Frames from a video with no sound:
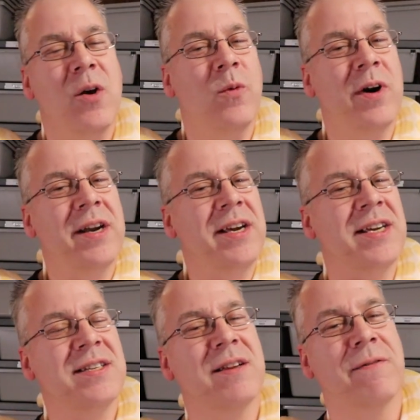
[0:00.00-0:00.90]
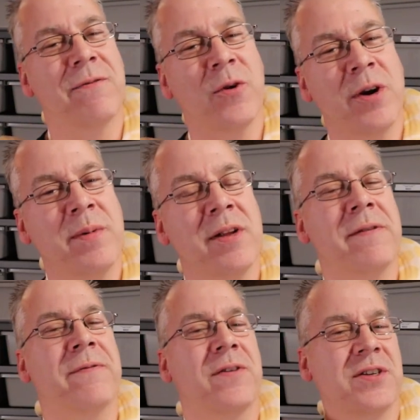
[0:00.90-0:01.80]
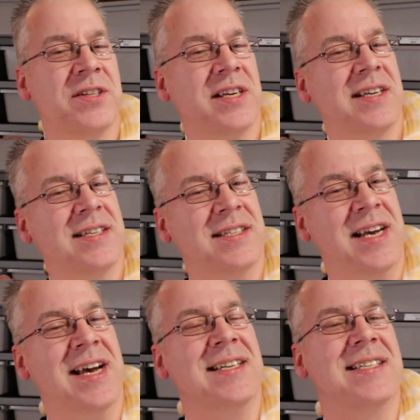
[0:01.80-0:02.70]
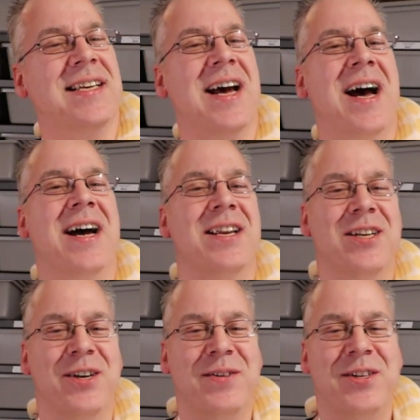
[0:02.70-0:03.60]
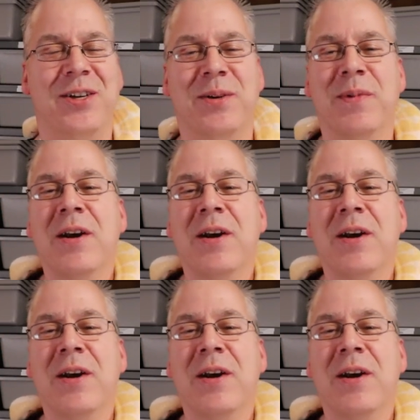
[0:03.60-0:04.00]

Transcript: what is the formula for success on YouTube,